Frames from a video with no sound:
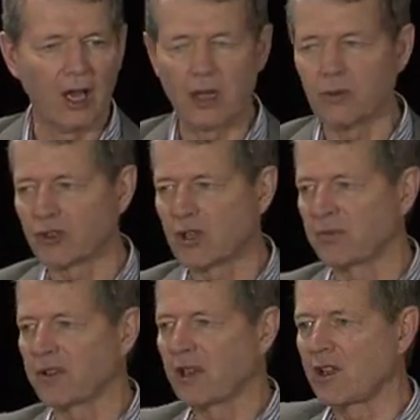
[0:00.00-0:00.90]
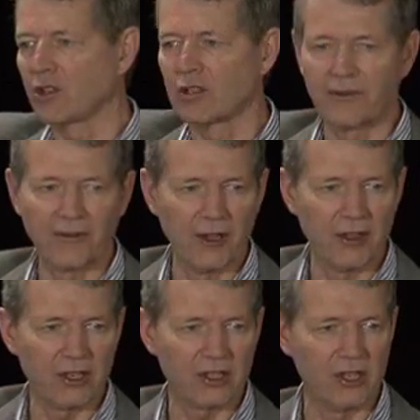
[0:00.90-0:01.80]
I will simply either defer
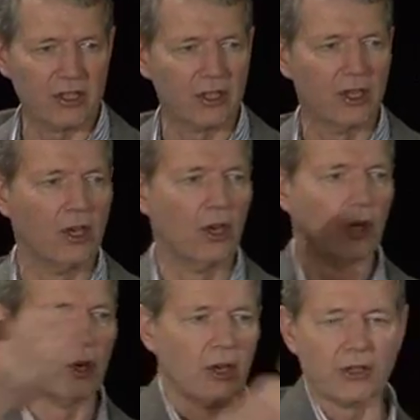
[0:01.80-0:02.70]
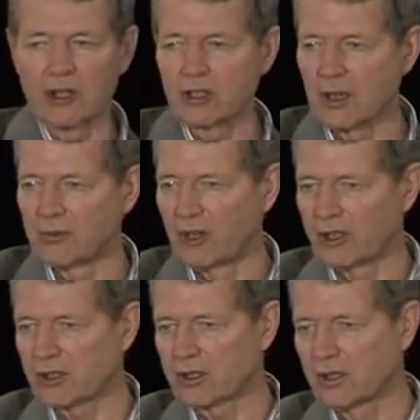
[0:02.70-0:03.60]
the decision or I'll go somewhere
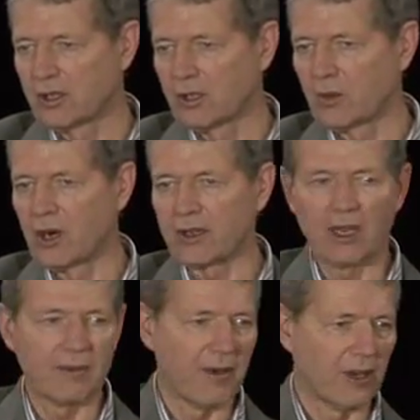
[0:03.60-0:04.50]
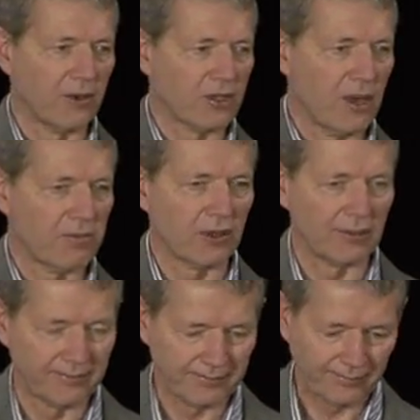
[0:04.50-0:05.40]
else where I get a better reception.
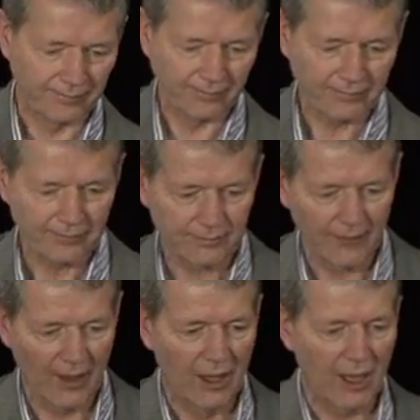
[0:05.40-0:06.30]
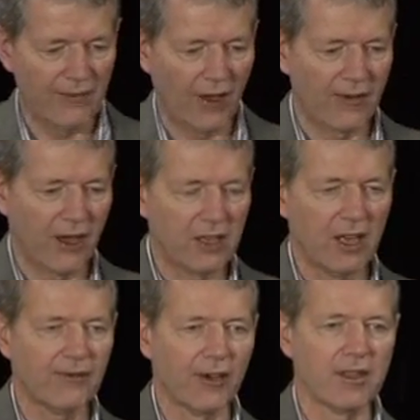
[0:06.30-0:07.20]
If I've
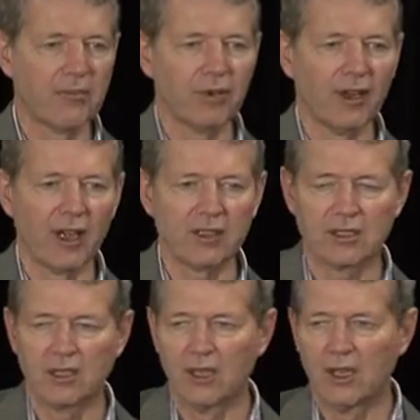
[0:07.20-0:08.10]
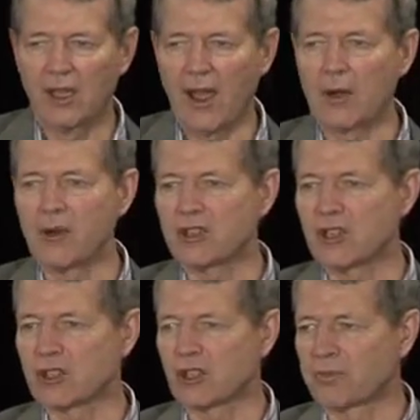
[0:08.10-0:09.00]
identified the product, how
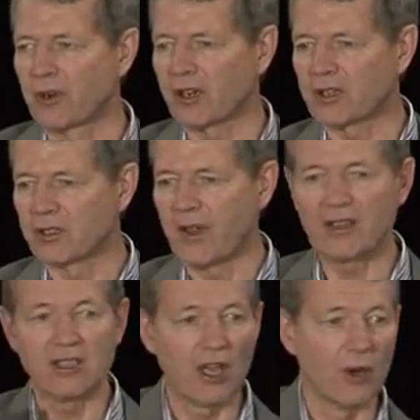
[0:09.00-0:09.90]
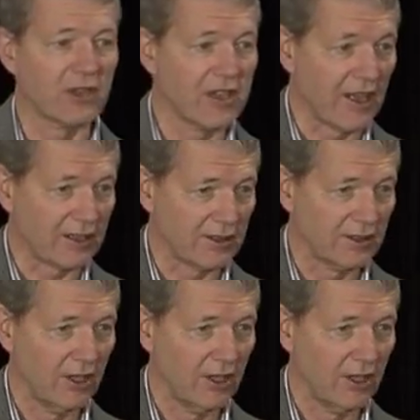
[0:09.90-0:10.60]
easy is the product to actually go and get?